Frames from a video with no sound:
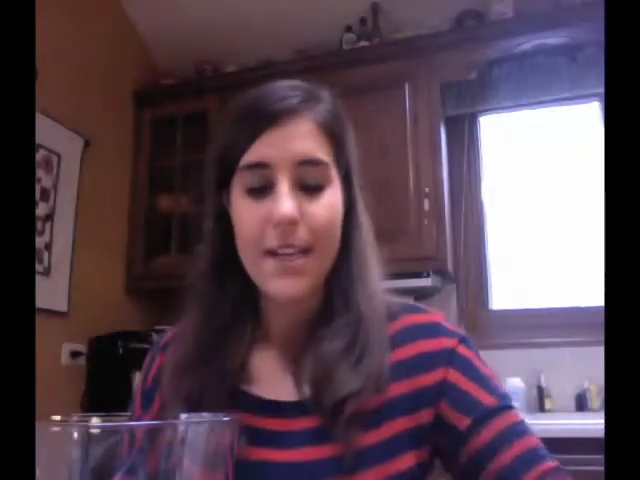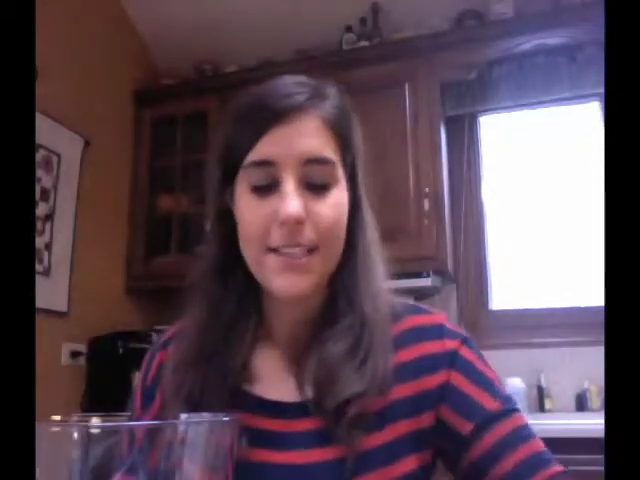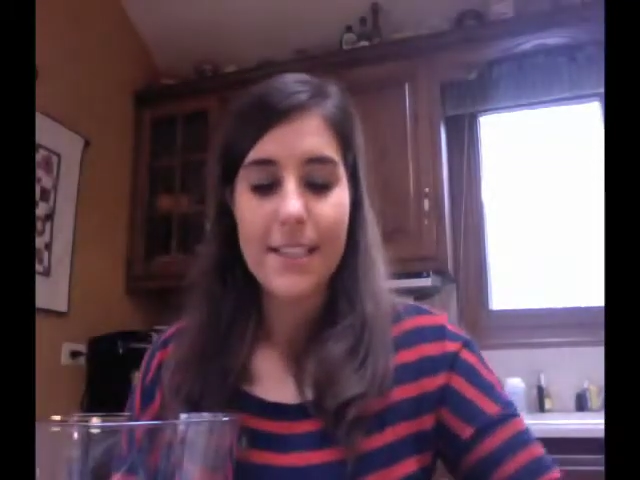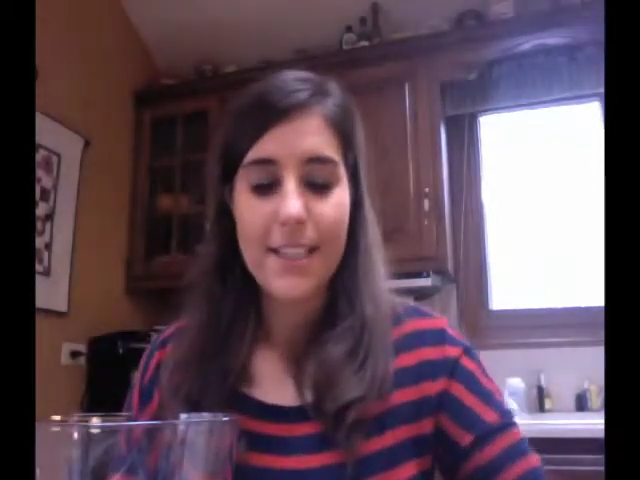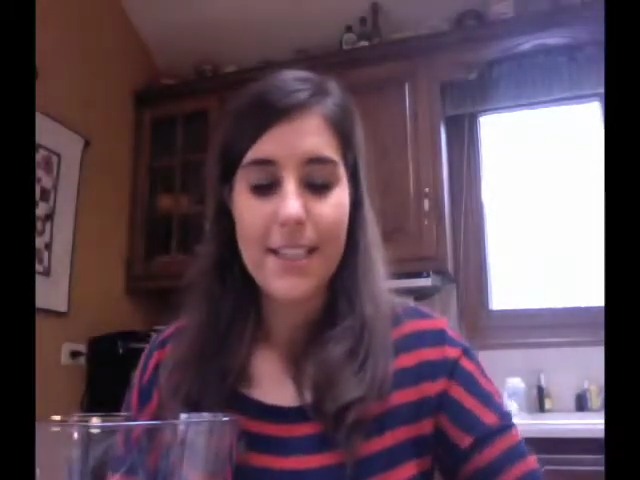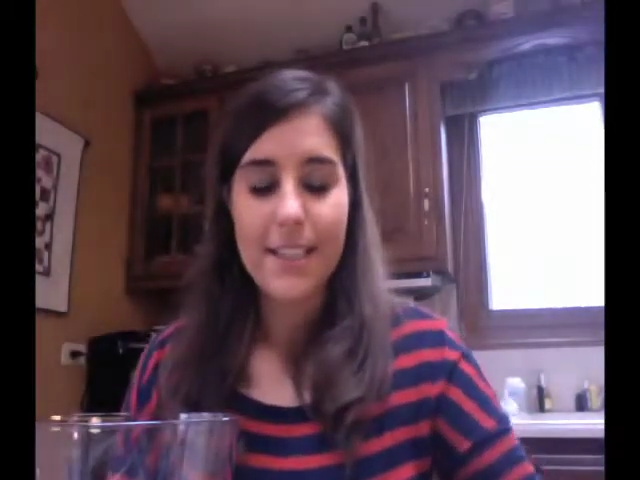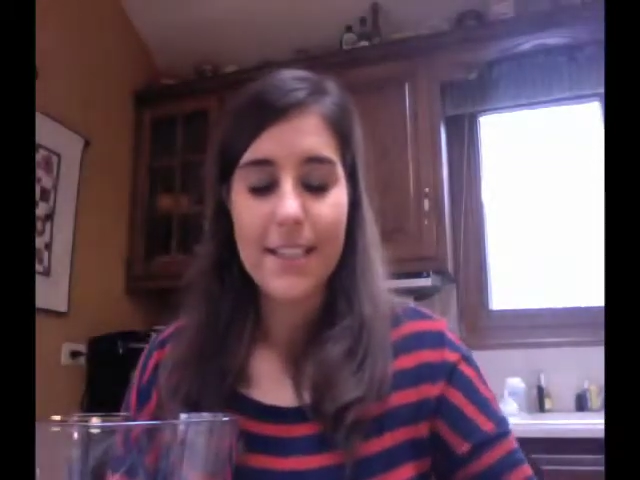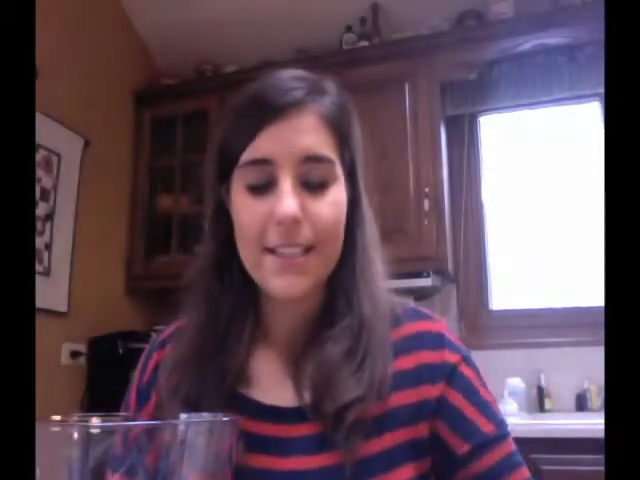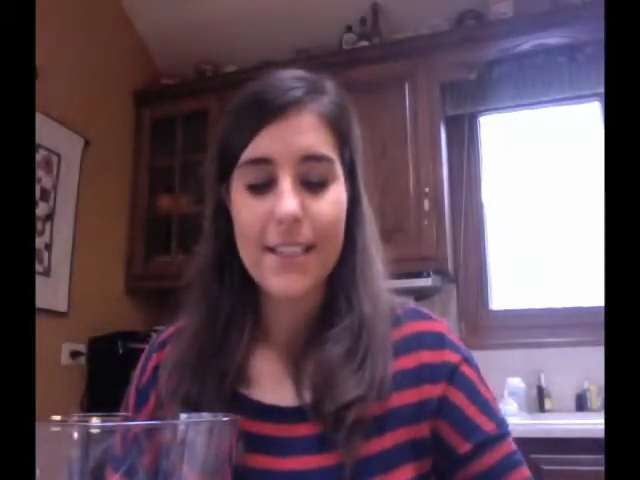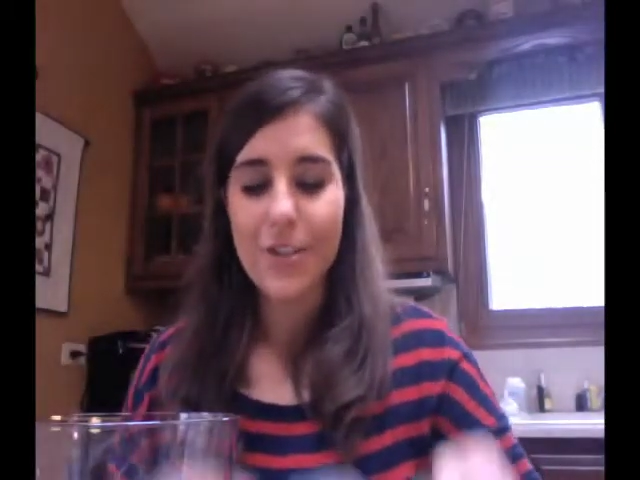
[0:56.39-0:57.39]
This is the
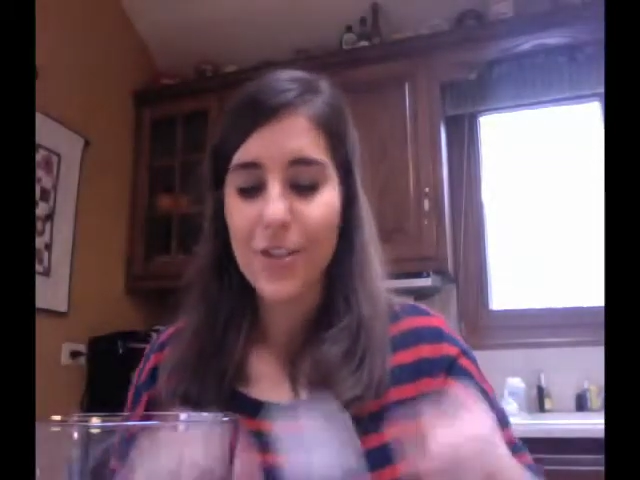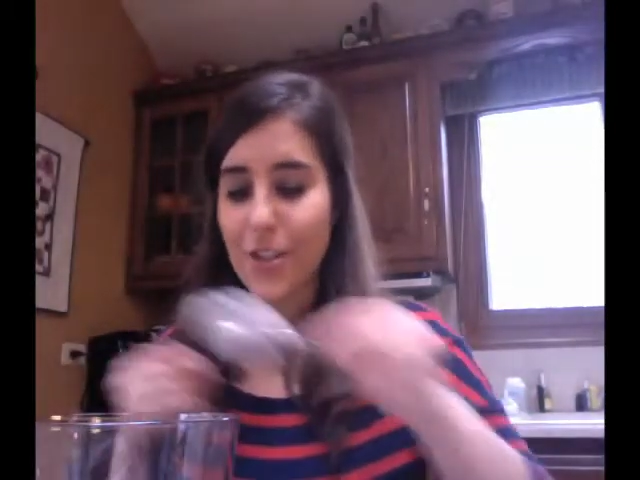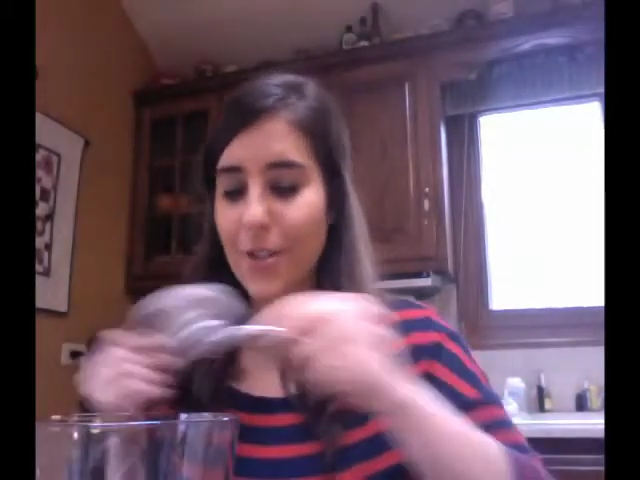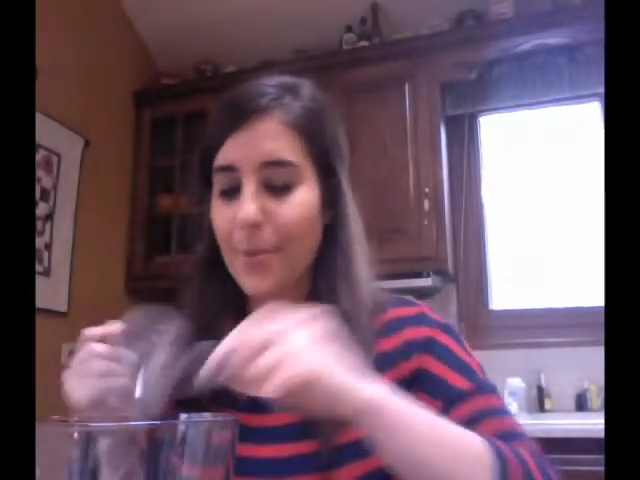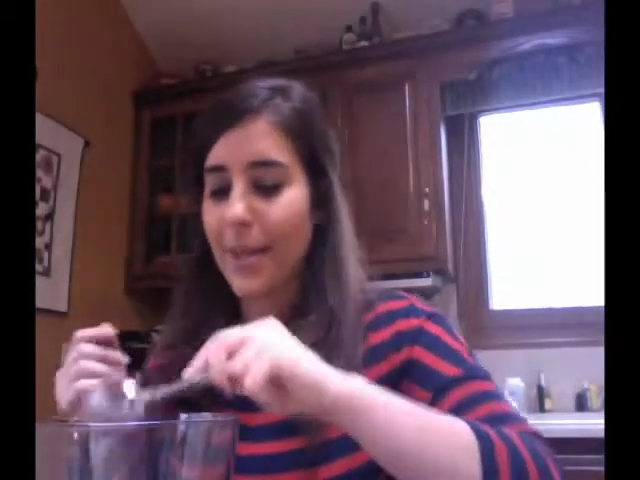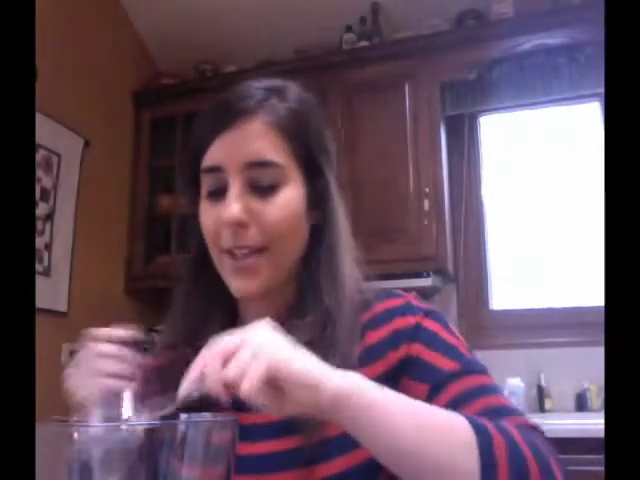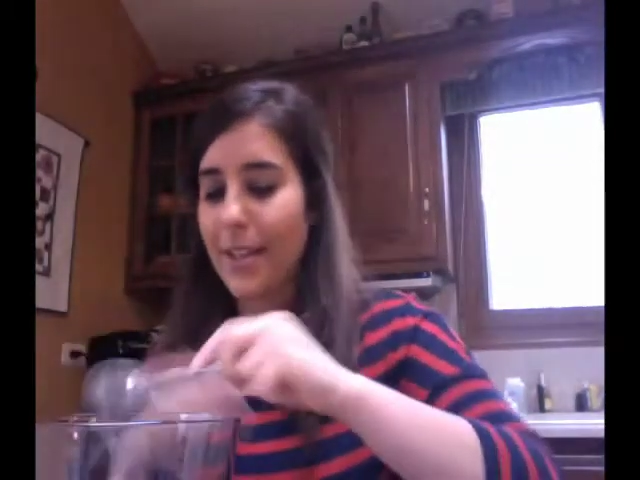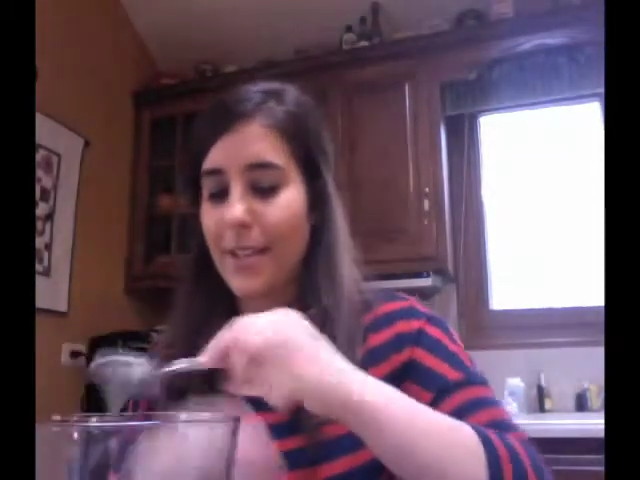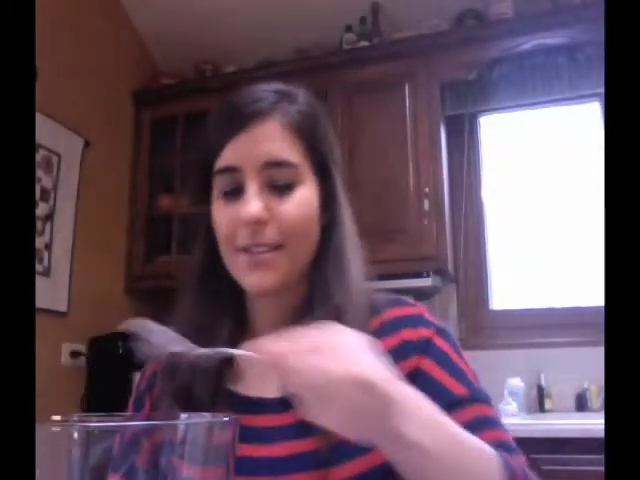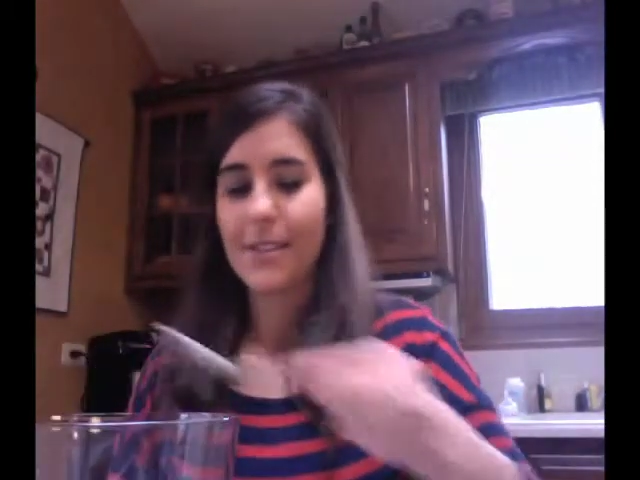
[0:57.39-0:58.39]
easiest dessert
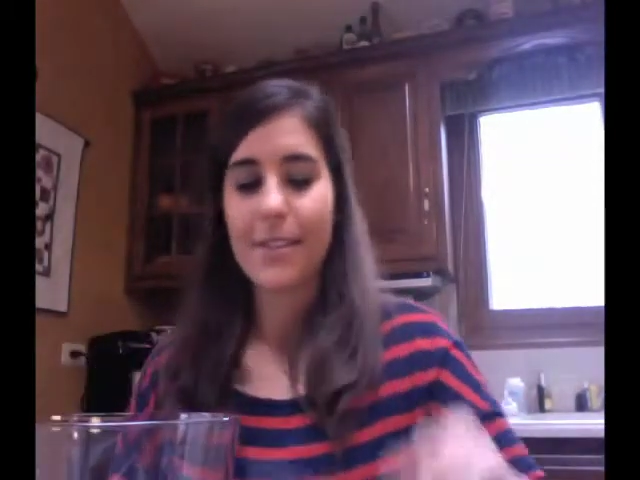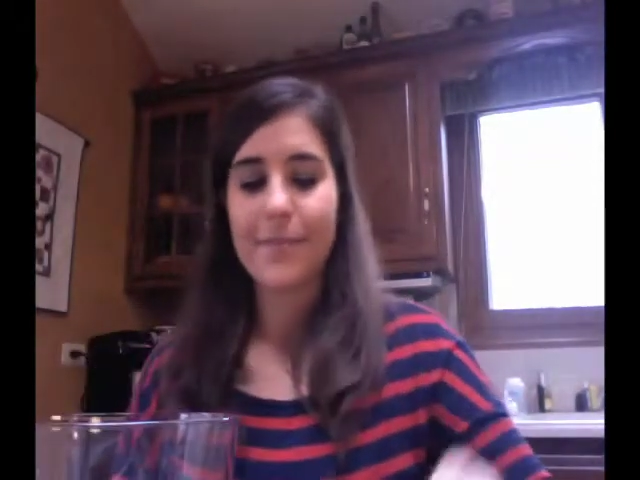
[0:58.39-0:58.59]
because